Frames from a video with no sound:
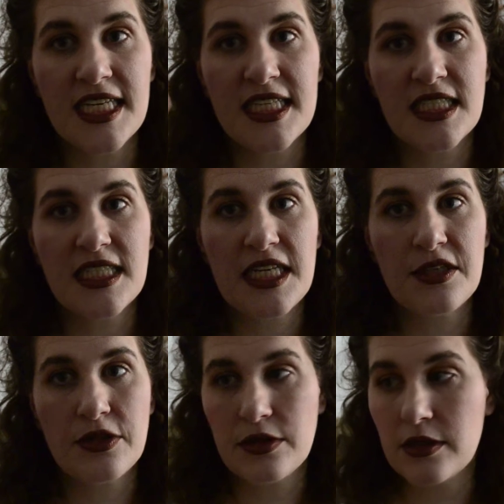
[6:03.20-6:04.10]
is
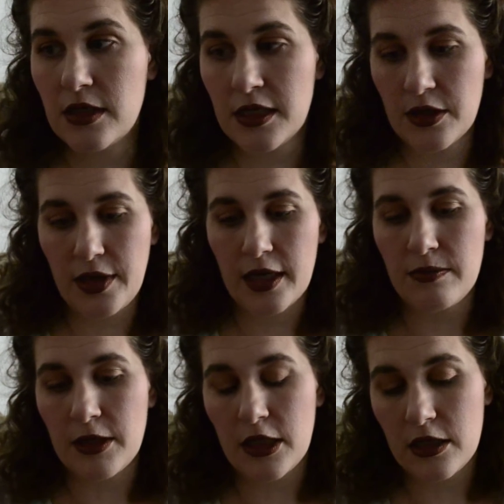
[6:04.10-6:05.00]

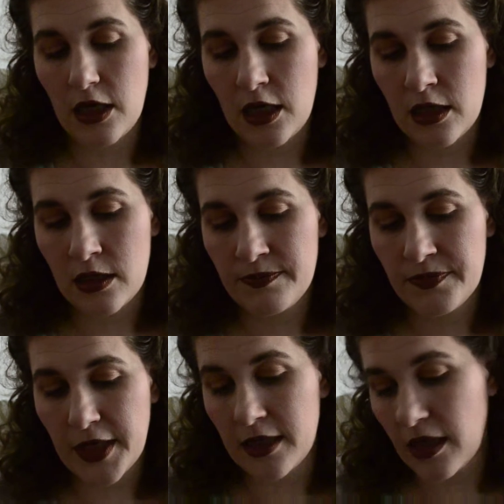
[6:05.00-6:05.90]
incredible.
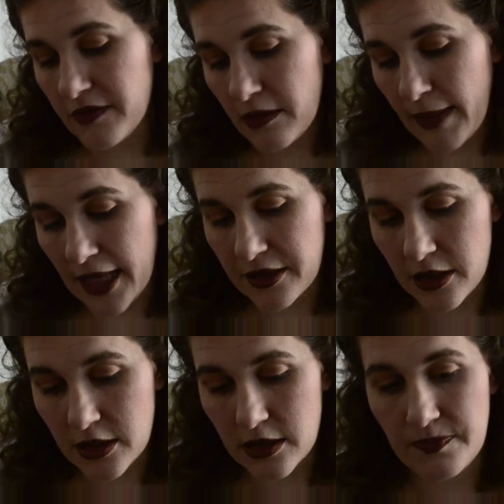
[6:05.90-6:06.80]
I love the
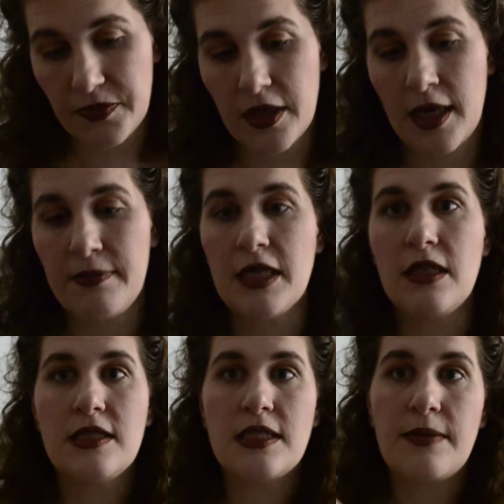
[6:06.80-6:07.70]
bottle. I picked
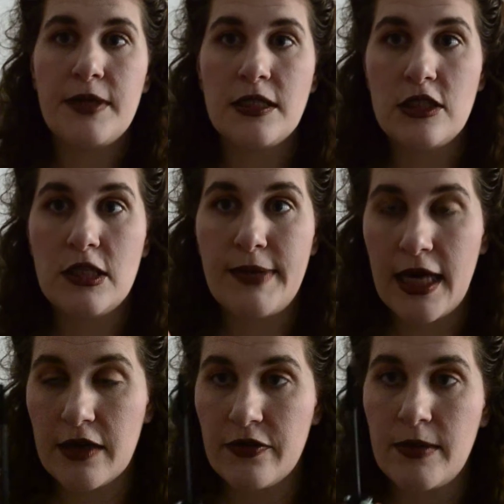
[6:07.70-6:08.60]
this up in a
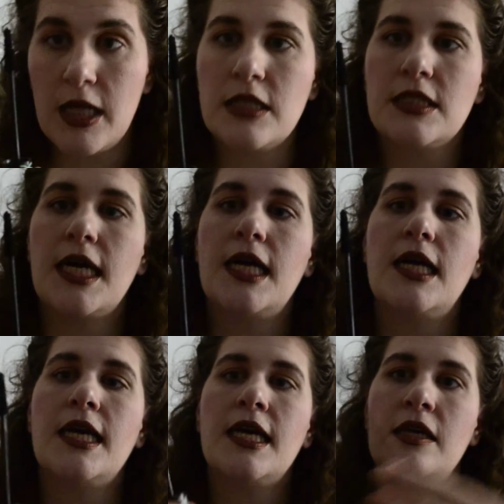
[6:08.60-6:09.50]
2-pack from Ulta,
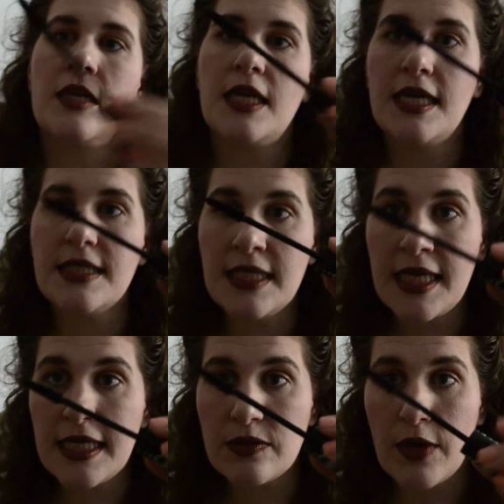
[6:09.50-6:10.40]
and it has a
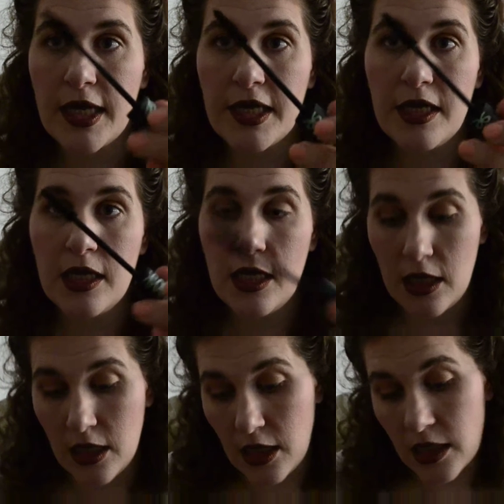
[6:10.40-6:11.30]
nice wand.
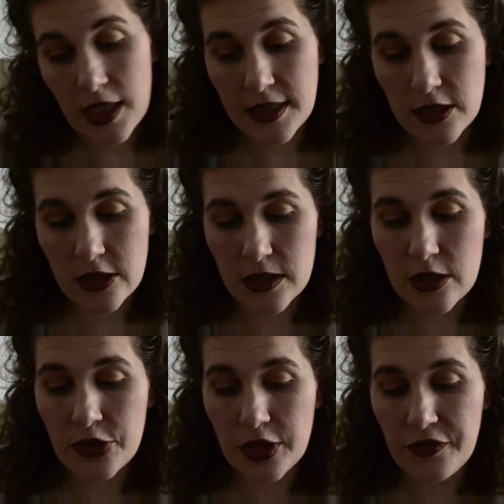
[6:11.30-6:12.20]
It's just
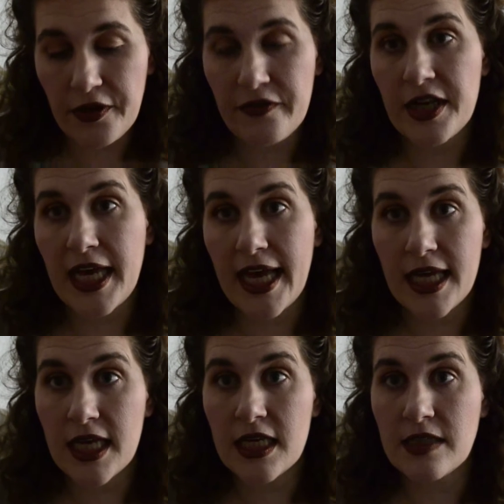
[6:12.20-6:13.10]
so good for every
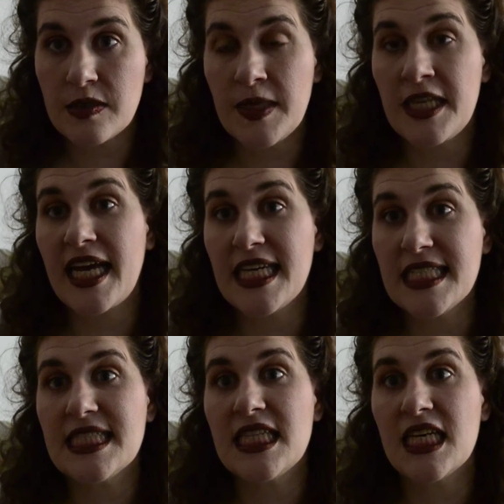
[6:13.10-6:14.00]
day. It gives me
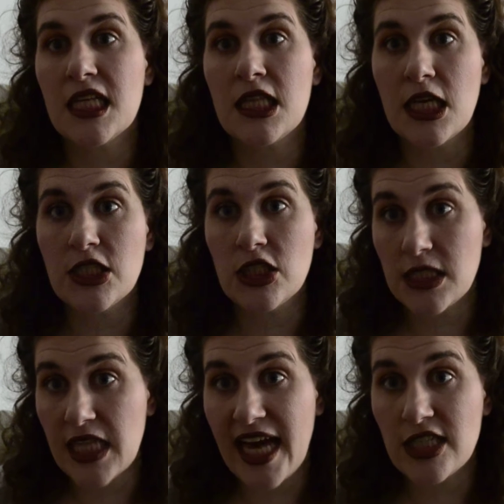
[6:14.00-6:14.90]
nice, thick,
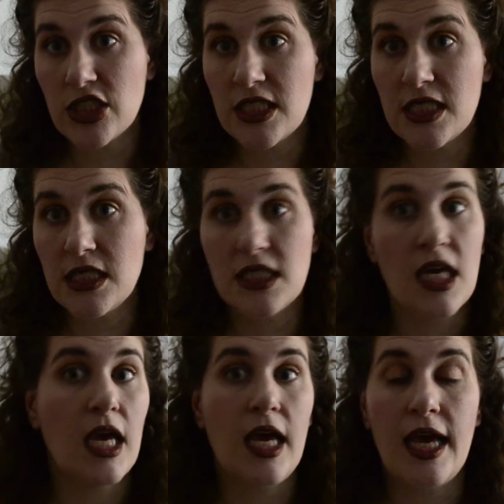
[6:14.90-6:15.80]
luscious lashes,
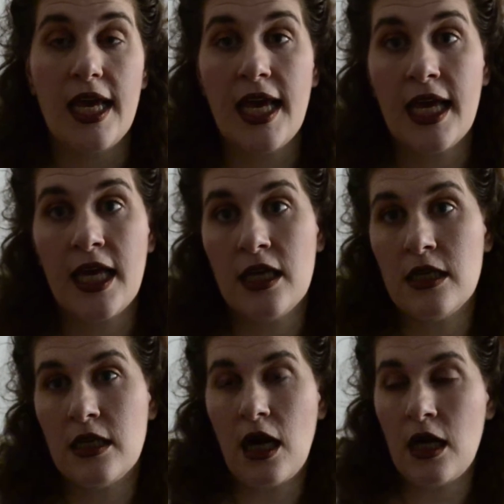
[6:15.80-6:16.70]
and